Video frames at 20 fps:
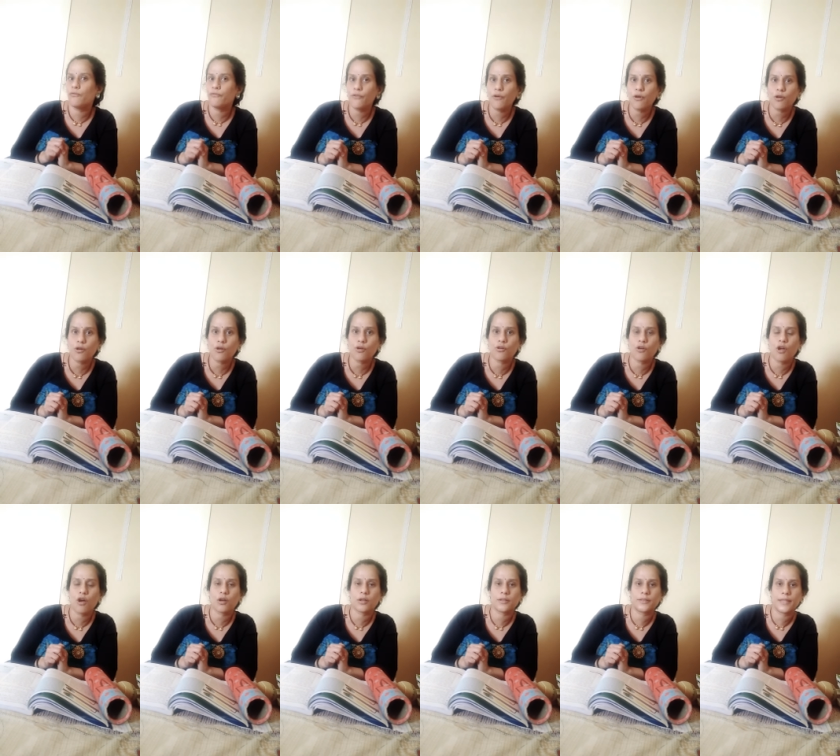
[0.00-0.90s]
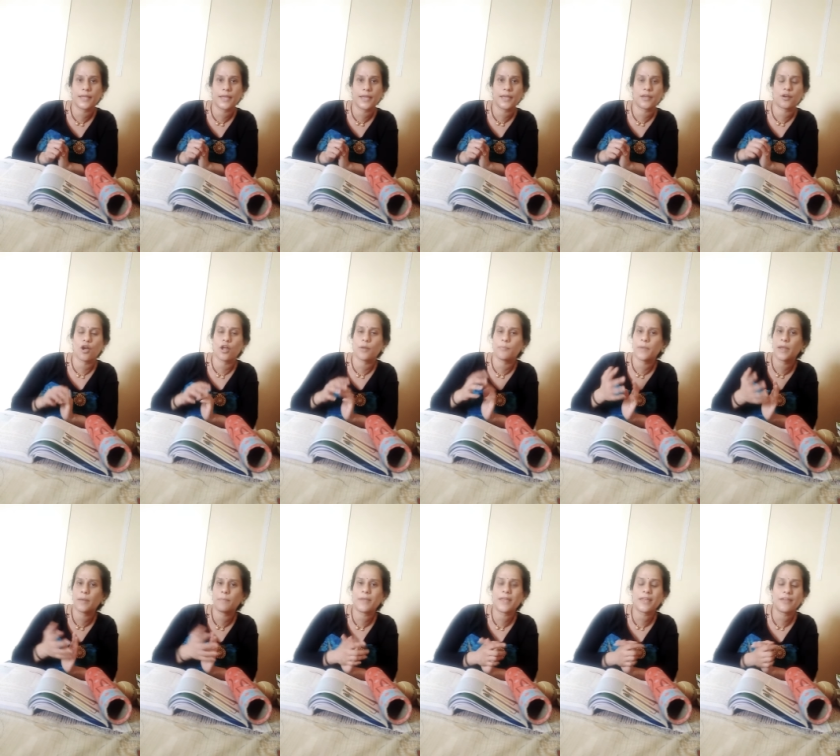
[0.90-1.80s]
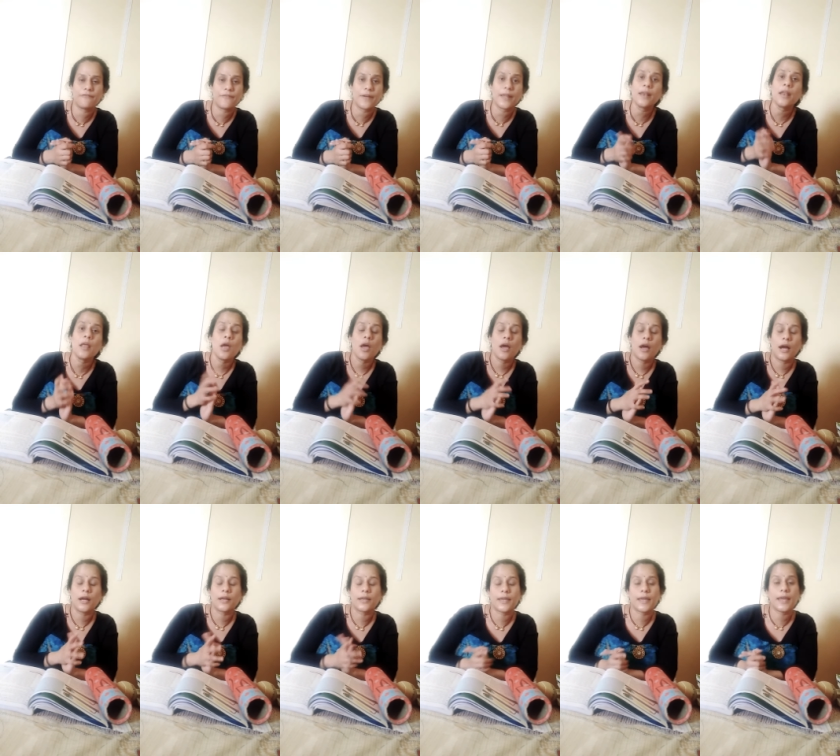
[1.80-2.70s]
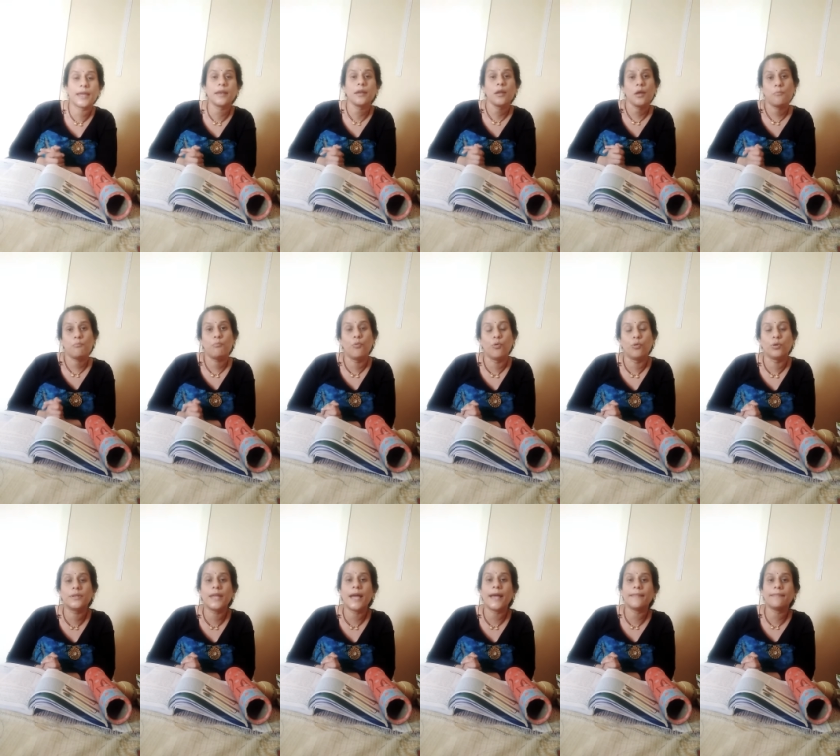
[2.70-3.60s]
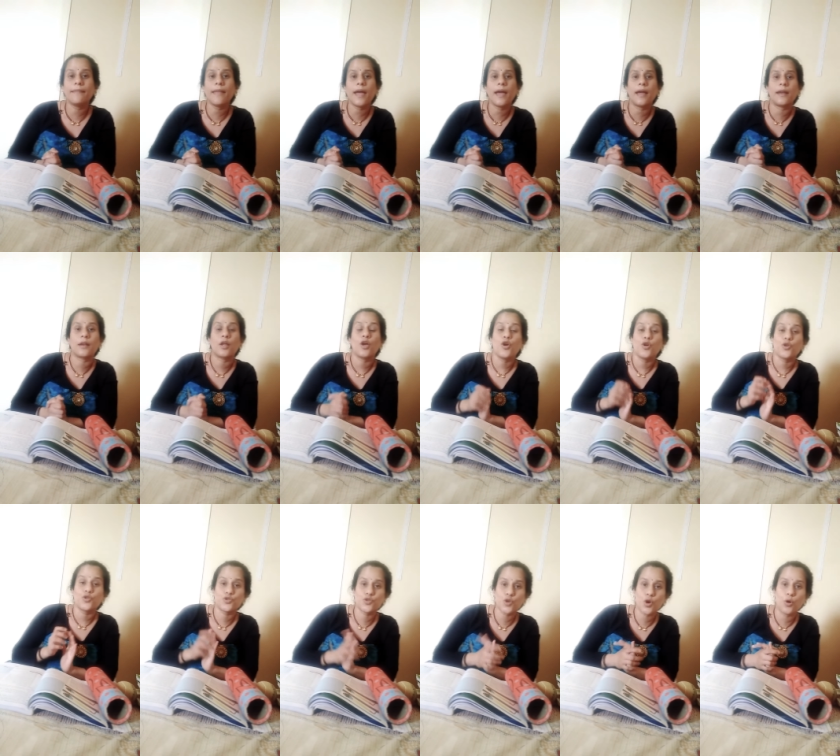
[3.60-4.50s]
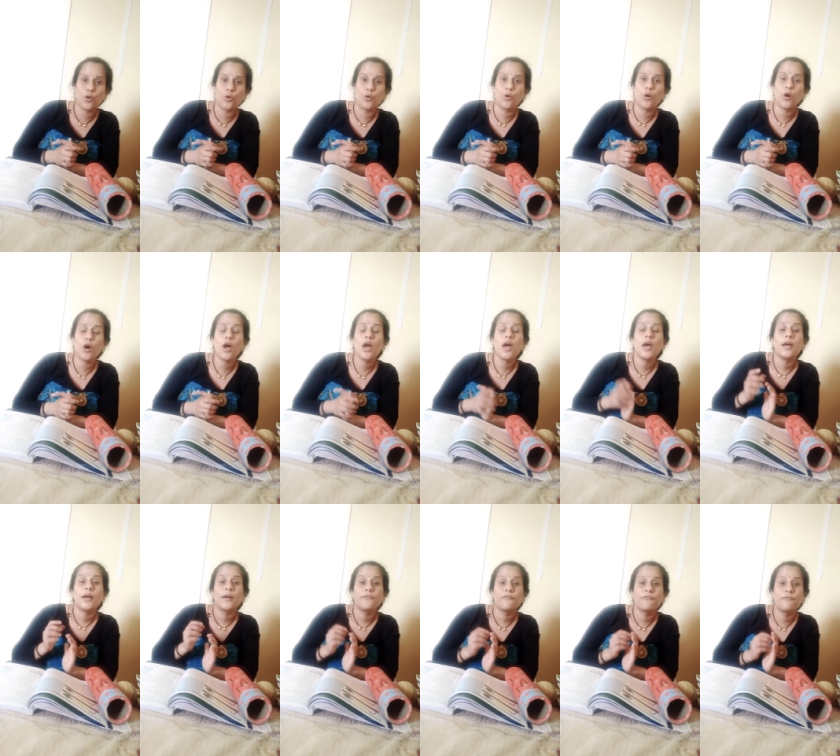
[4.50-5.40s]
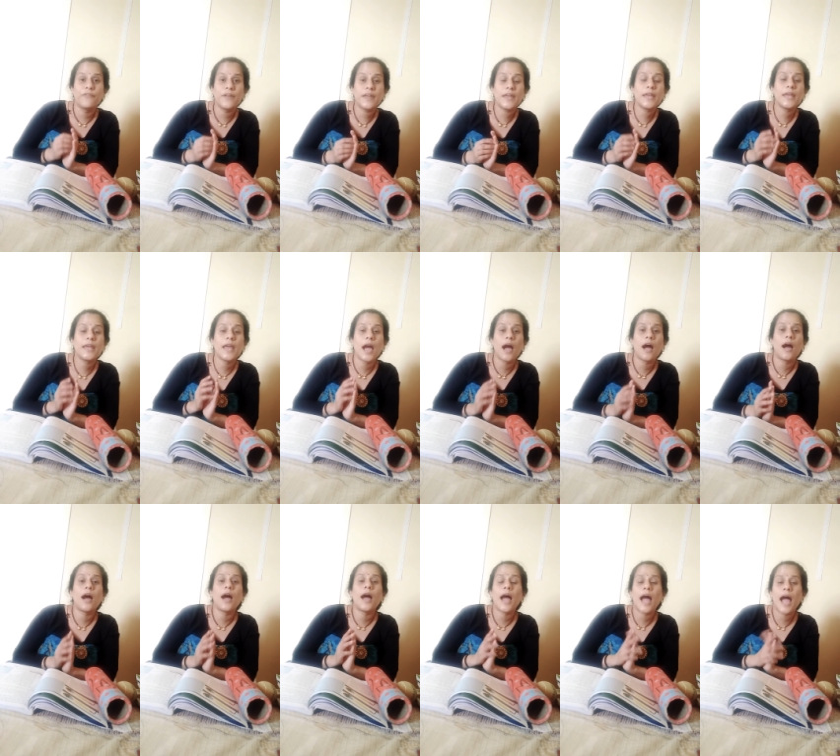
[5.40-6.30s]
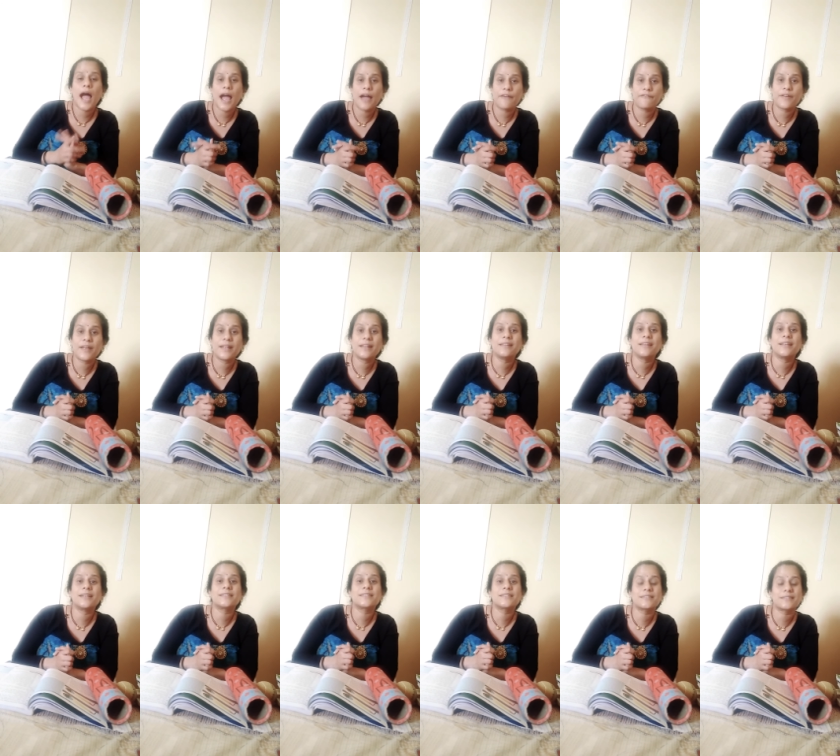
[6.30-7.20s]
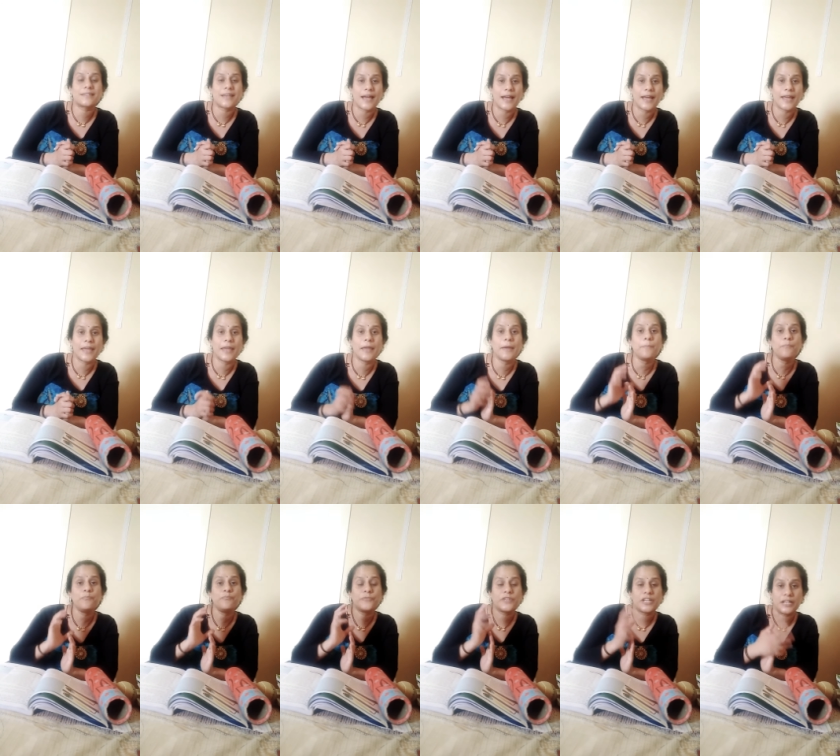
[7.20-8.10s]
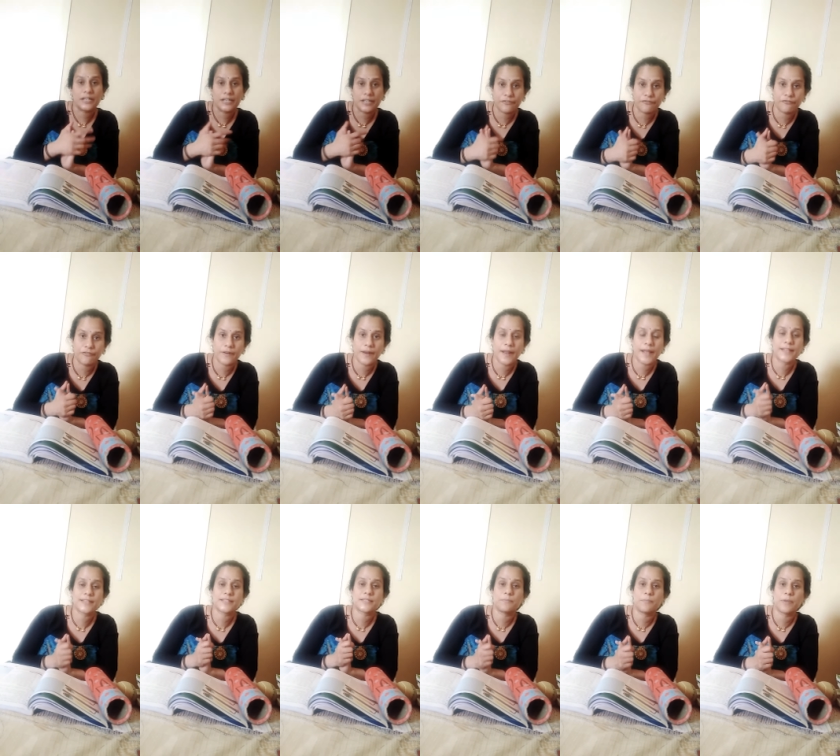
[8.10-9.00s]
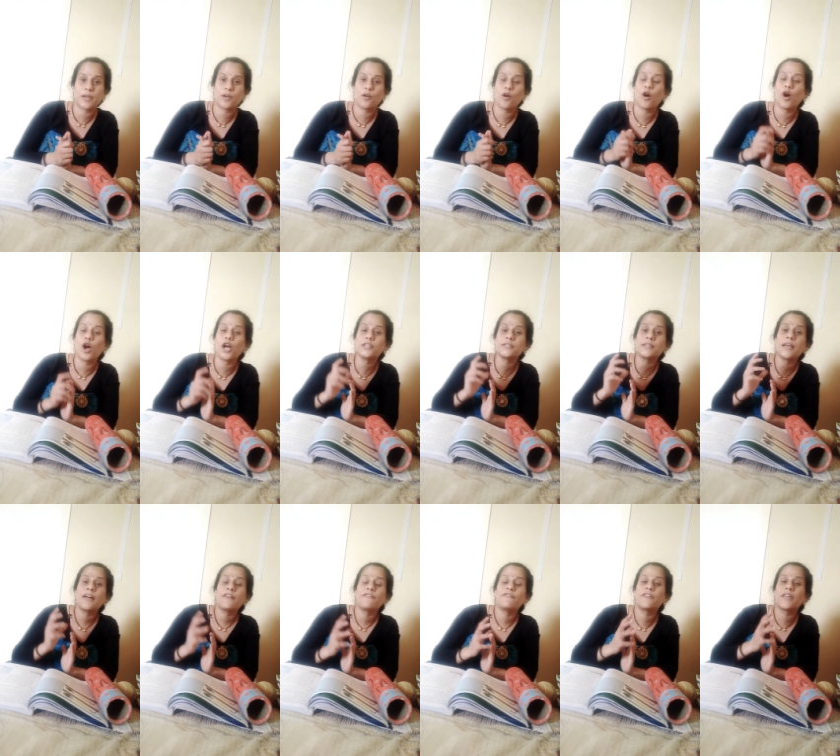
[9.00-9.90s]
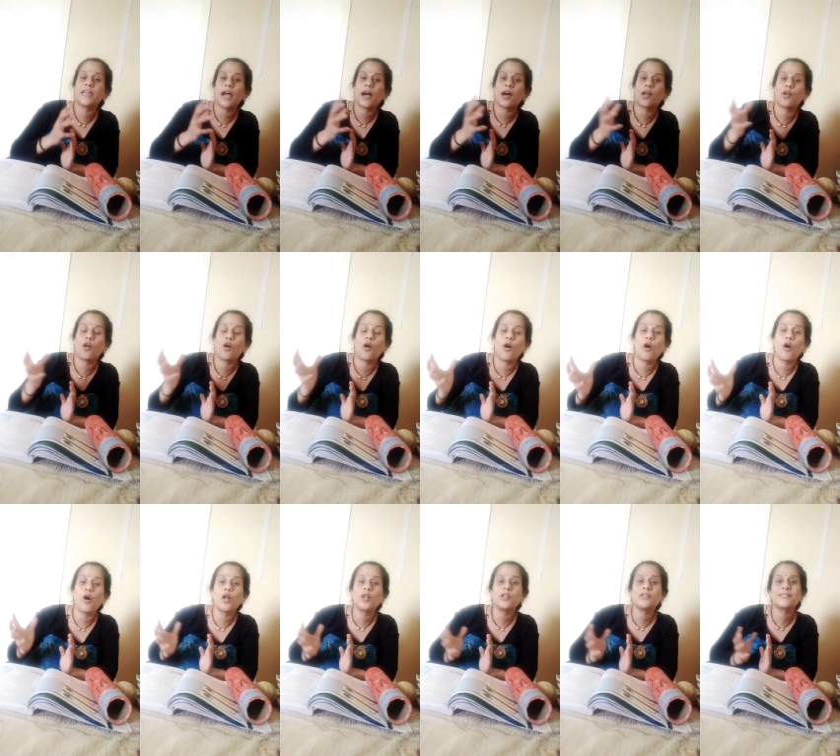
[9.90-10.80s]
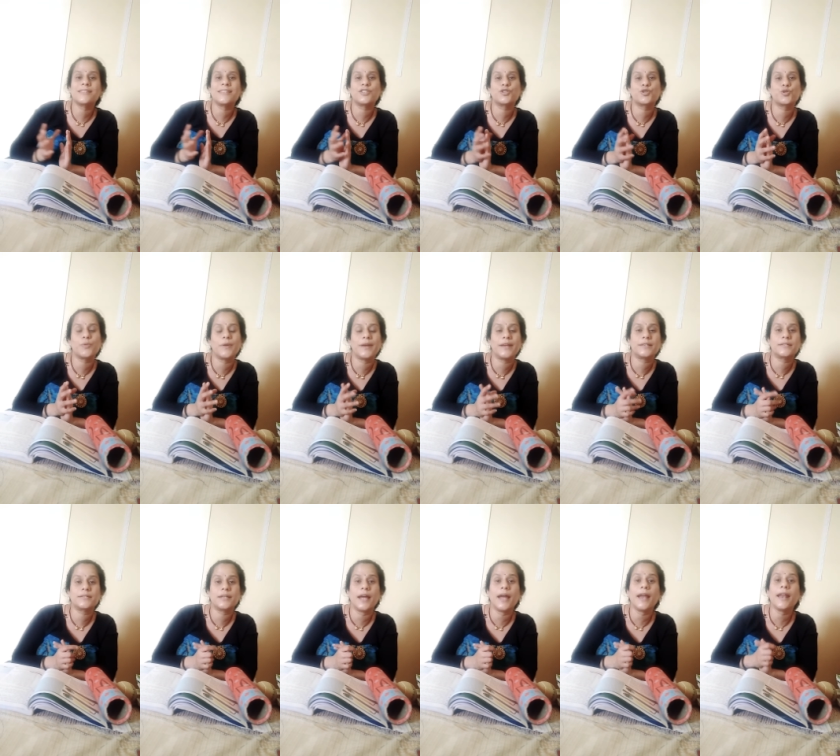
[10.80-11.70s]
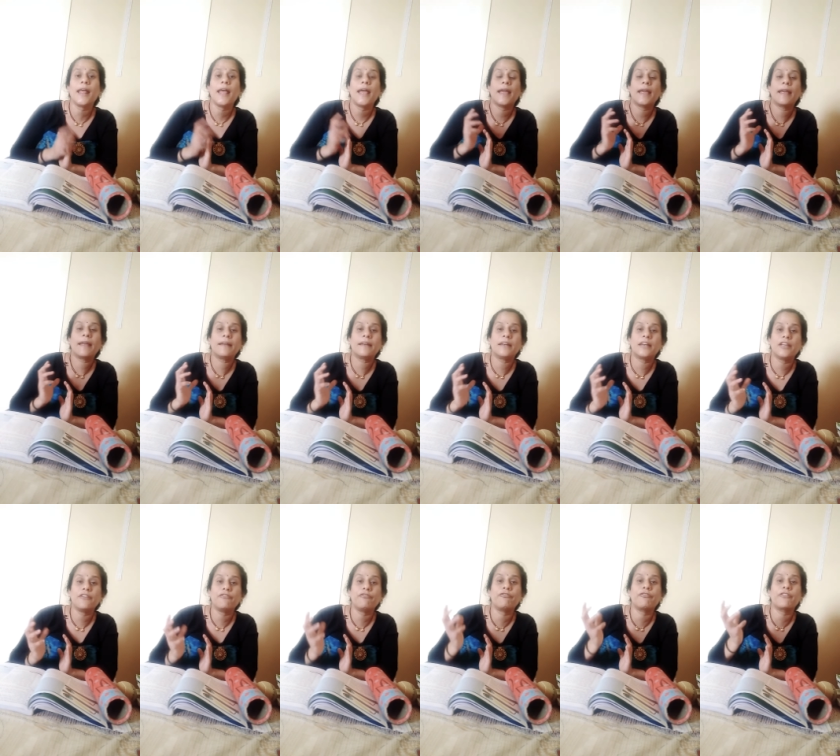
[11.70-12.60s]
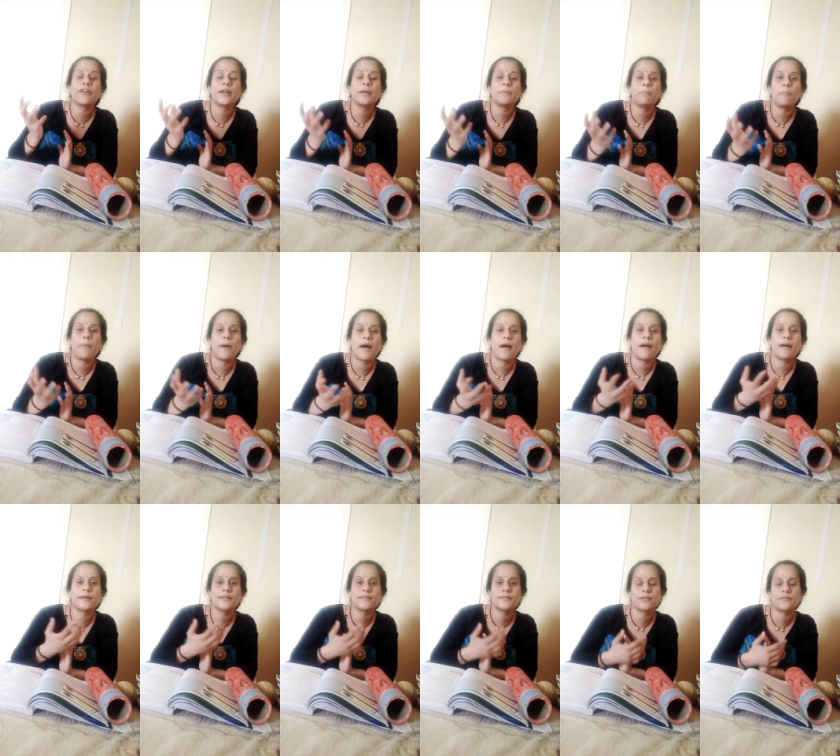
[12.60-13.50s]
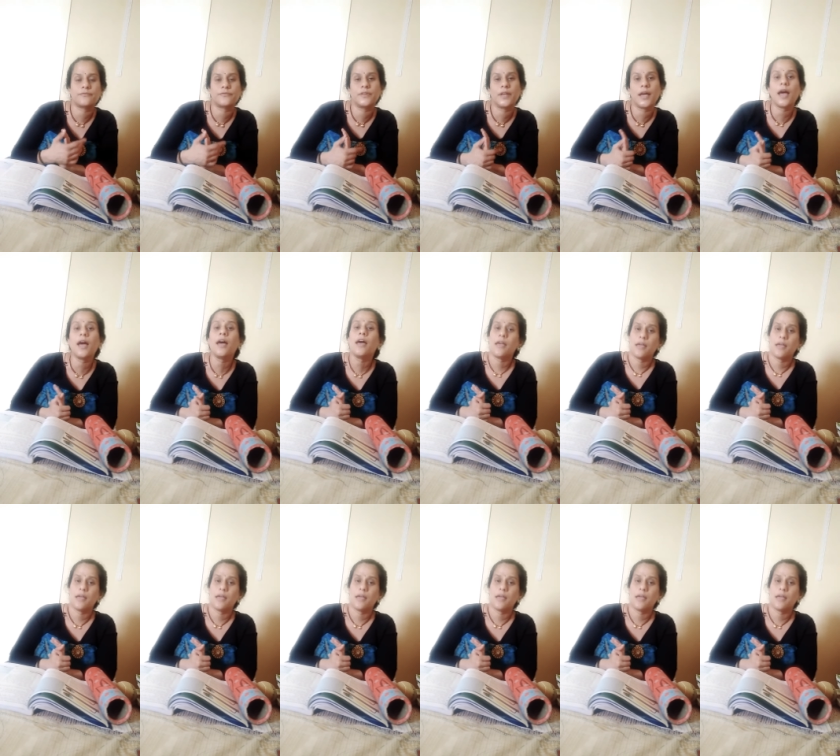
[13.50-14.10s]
or 4 o'clock there, or maybe even again more than that. So we are having this time difference because we are all situated in different parts of the